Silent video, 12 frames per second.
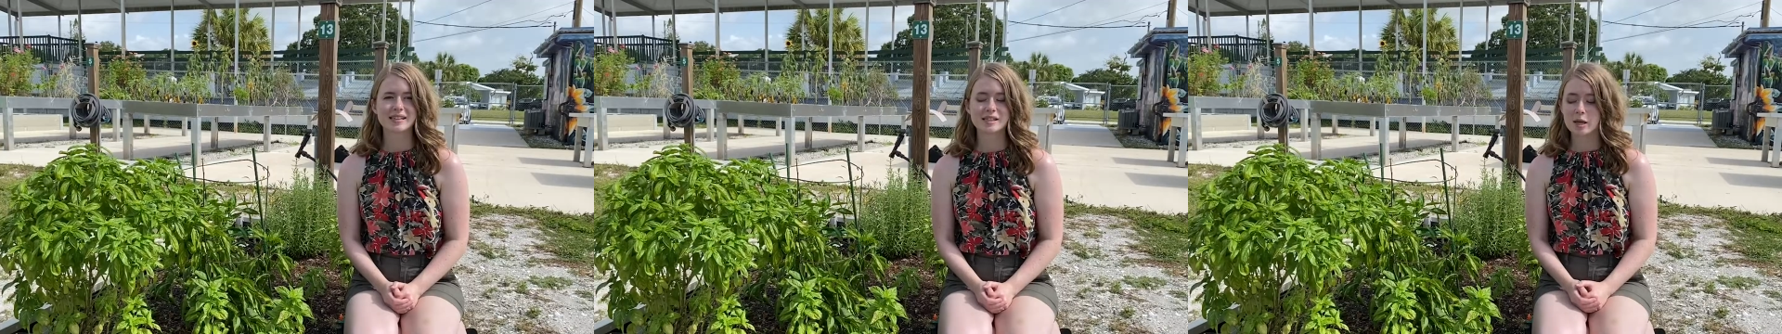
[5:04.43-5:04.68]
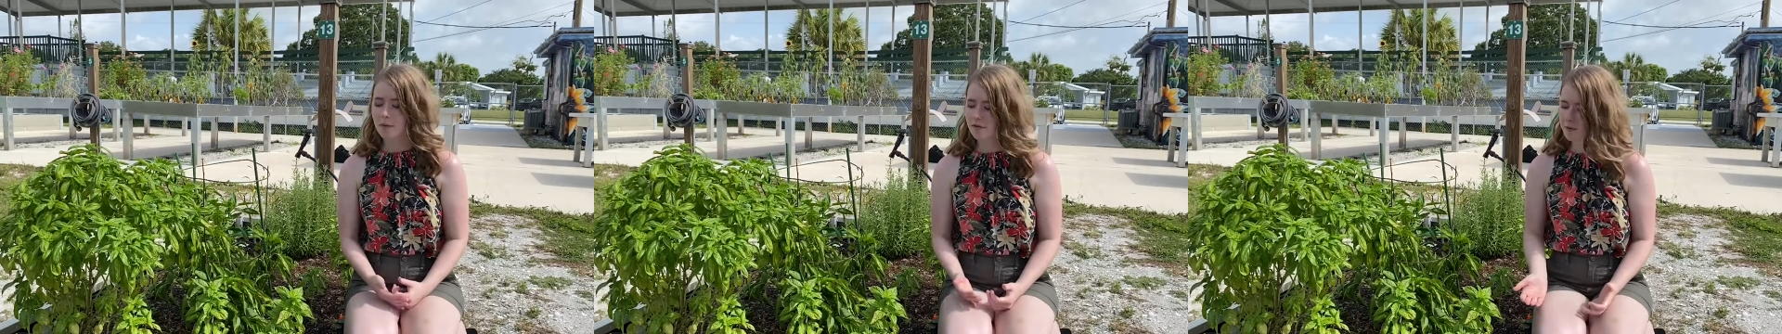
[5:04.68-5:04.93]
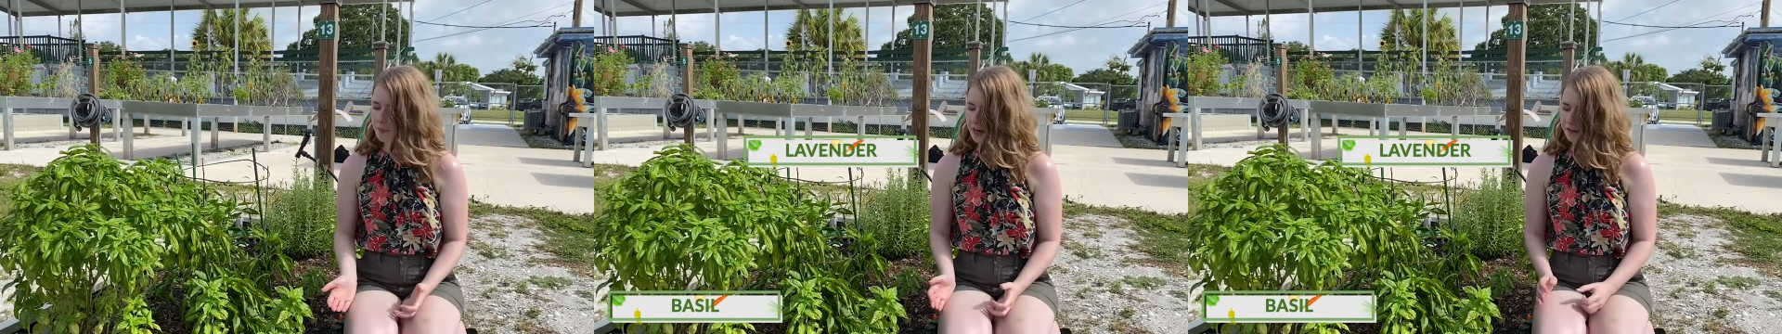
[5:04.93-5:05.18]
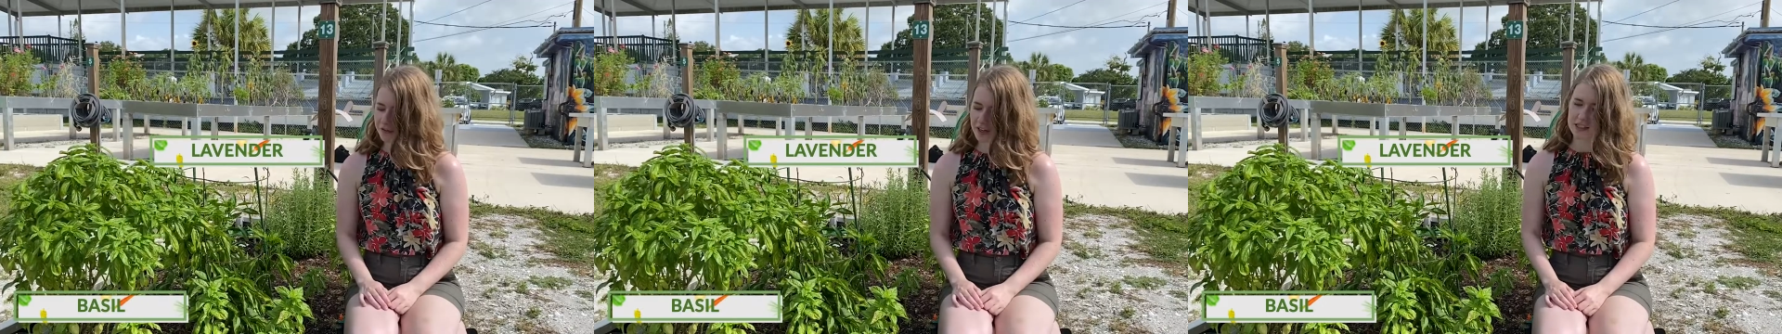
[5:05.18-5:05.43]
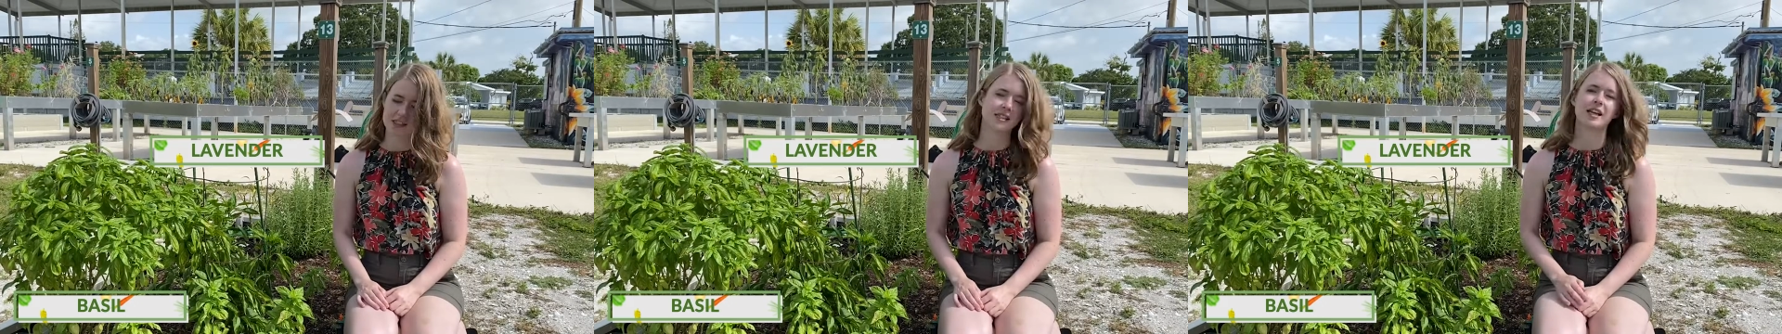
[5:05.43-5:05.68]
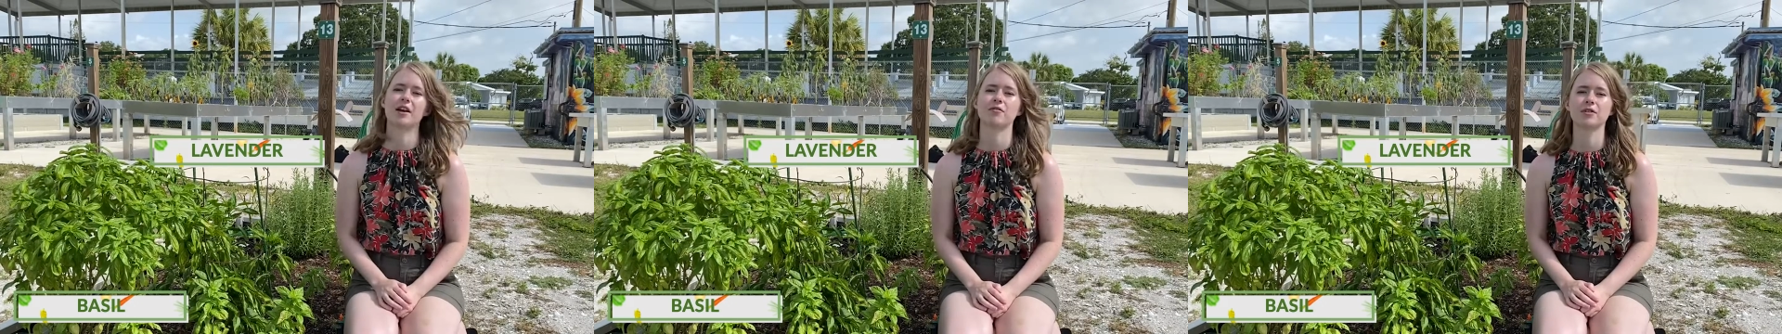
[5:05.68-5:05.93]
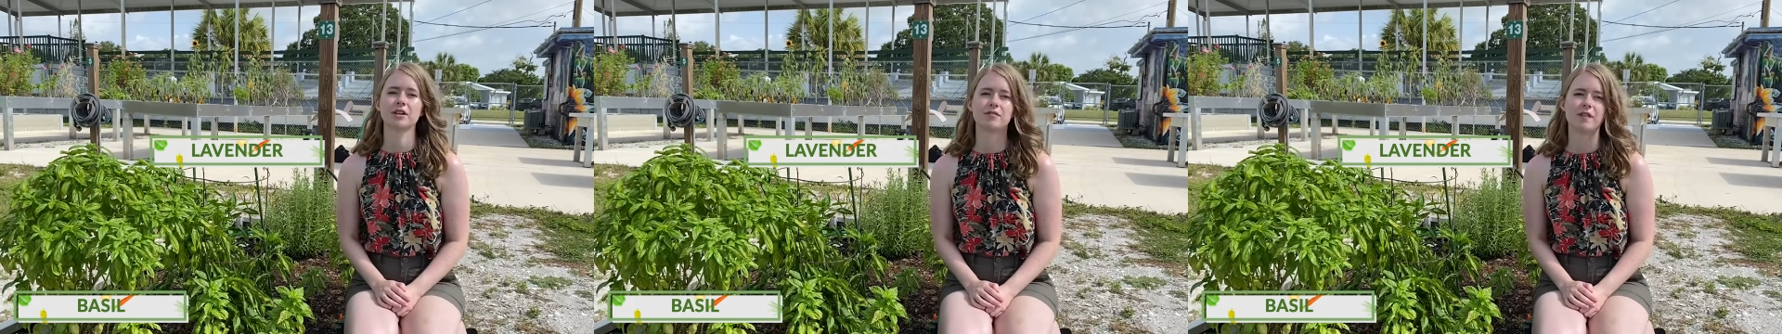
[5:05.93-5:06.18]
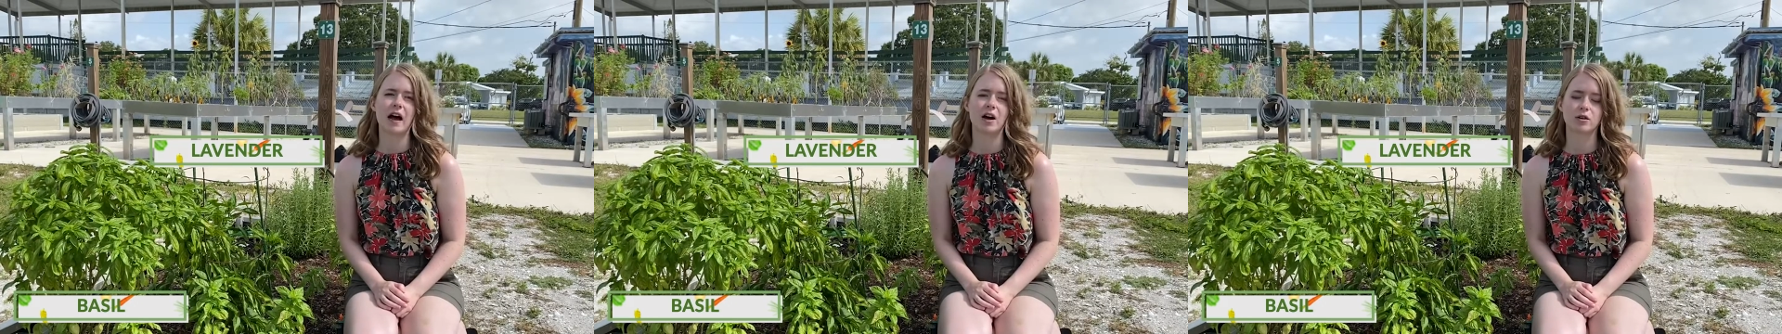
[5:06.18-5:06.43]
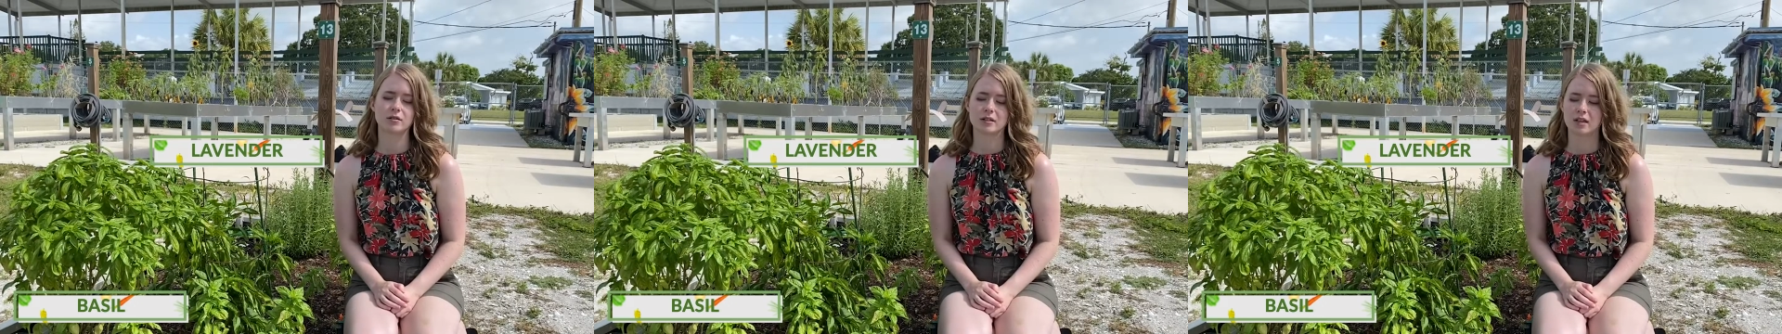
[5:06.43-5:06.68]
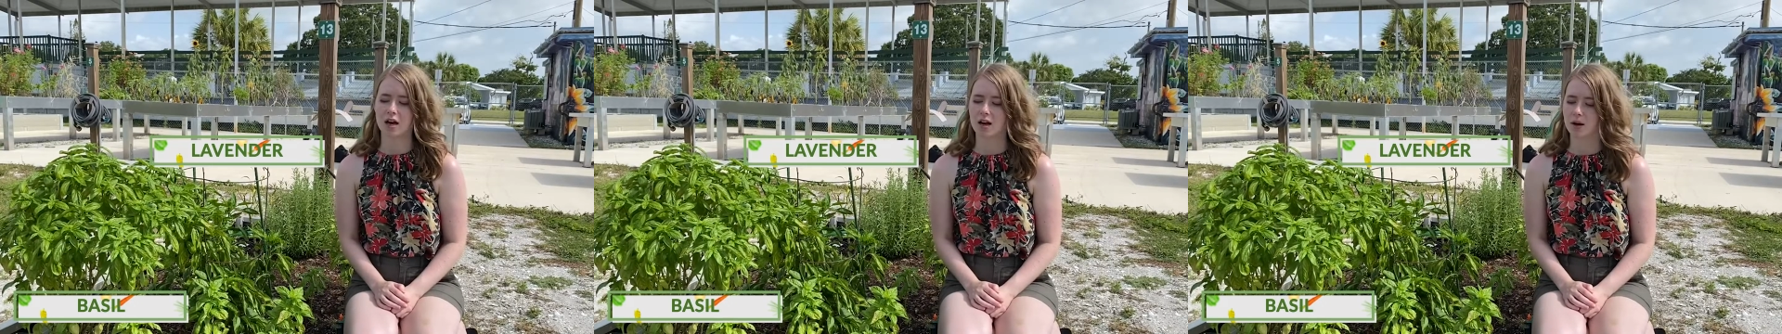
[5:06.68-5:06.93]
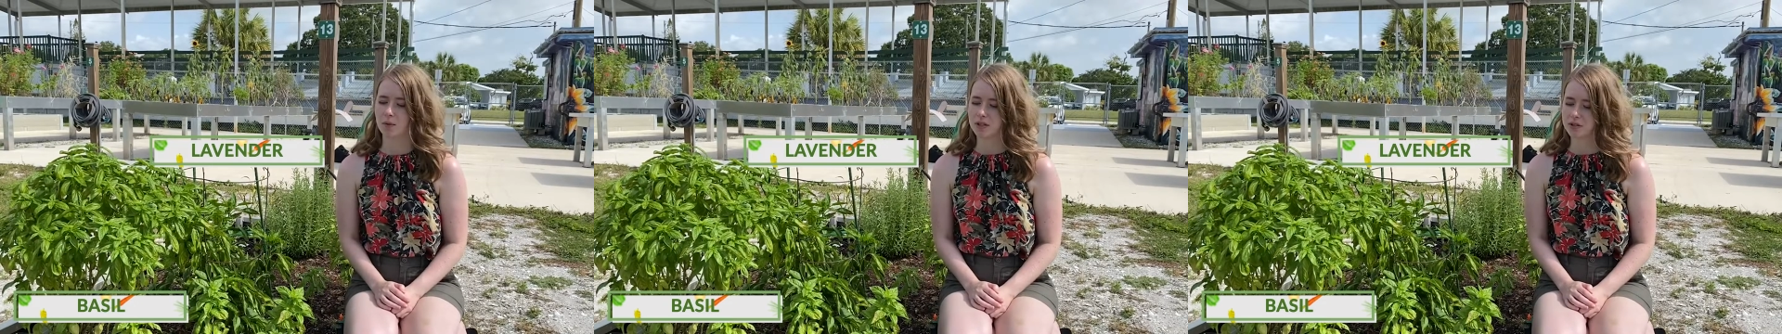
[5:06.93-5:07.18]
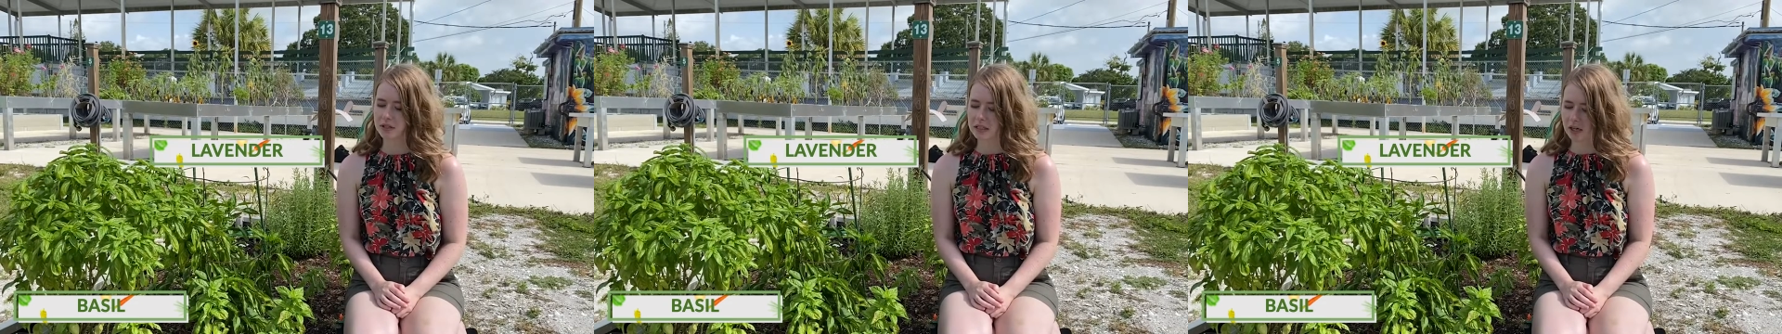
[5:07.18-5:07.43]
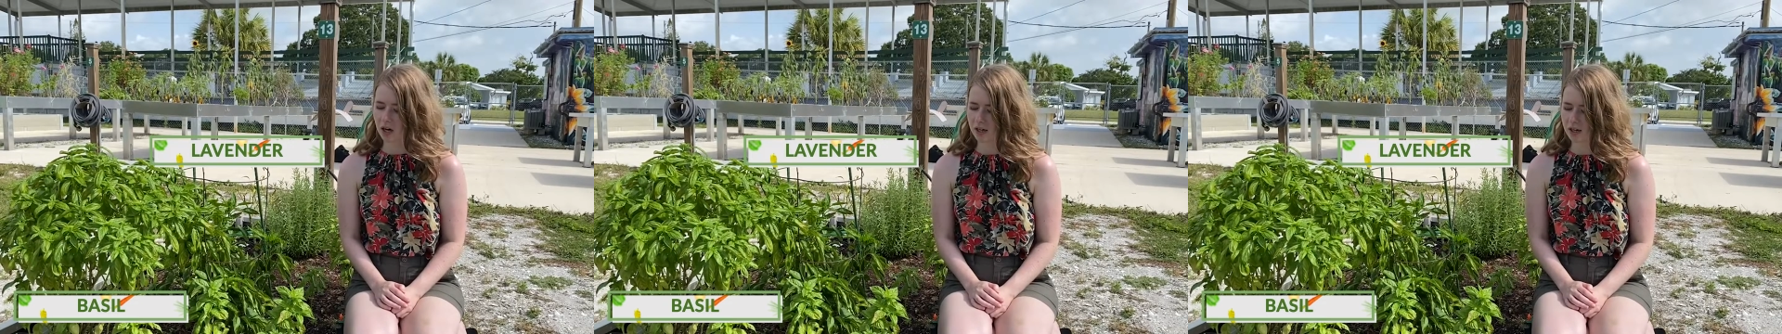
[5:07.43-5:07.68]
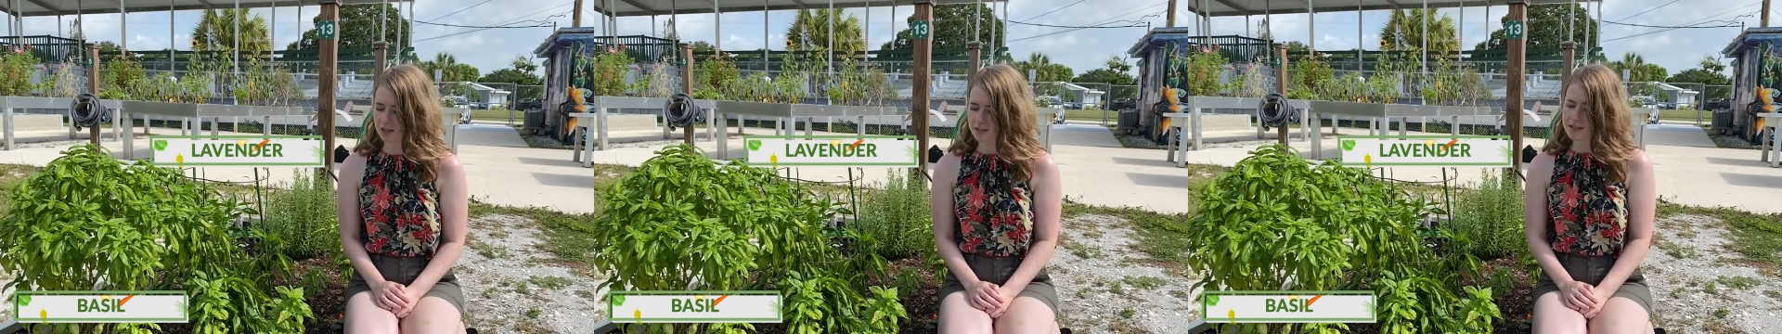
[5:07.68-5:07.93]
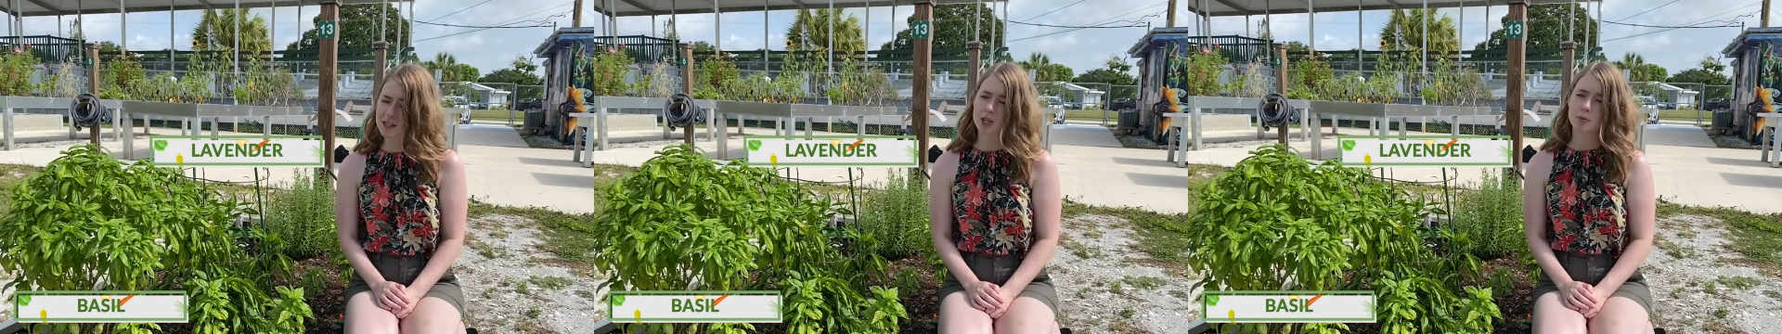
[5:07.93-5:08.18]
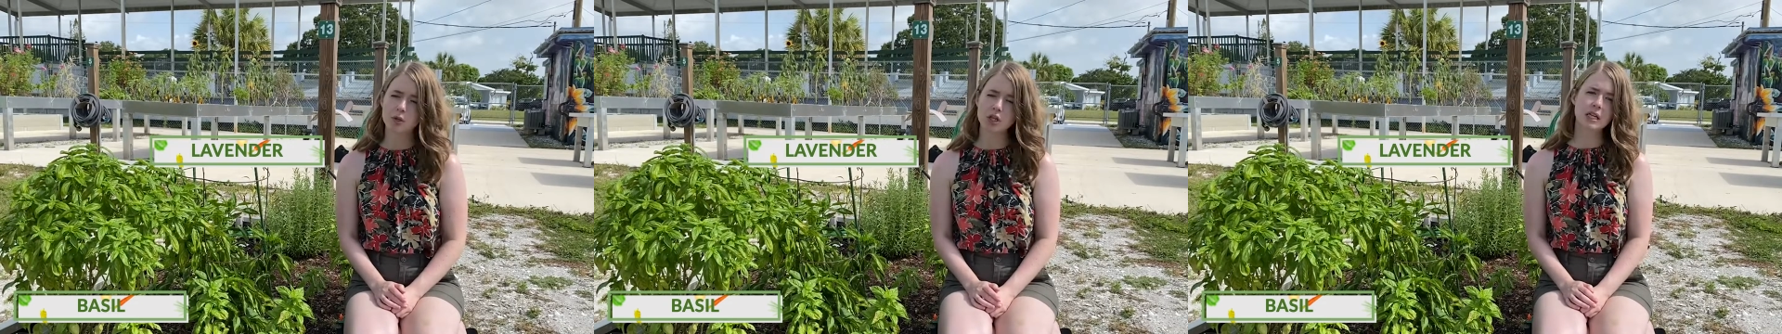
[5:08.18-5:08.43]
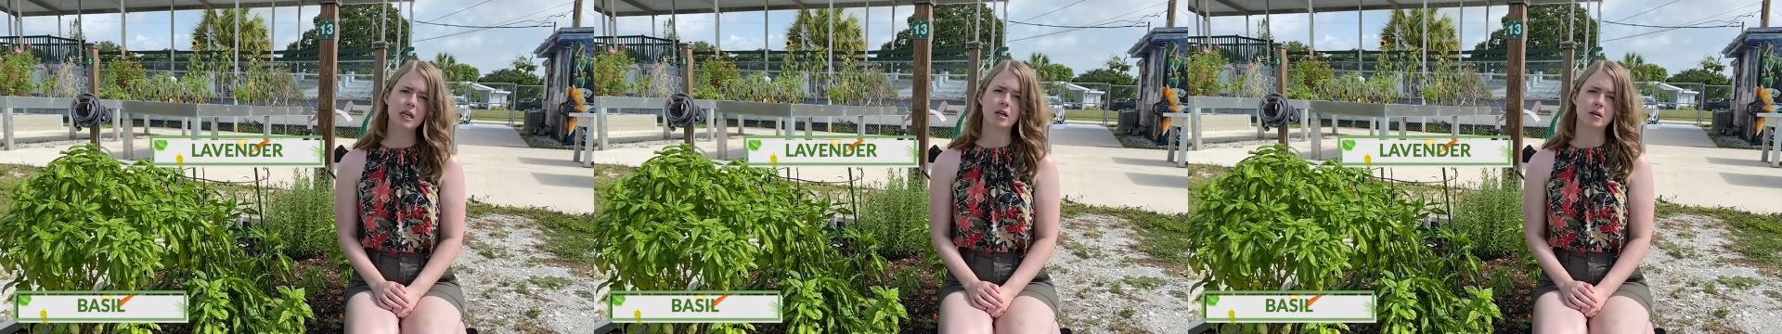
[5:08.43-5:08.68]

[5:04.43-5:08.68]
Some of the benefits that I really found uh, while doing the garden is the community,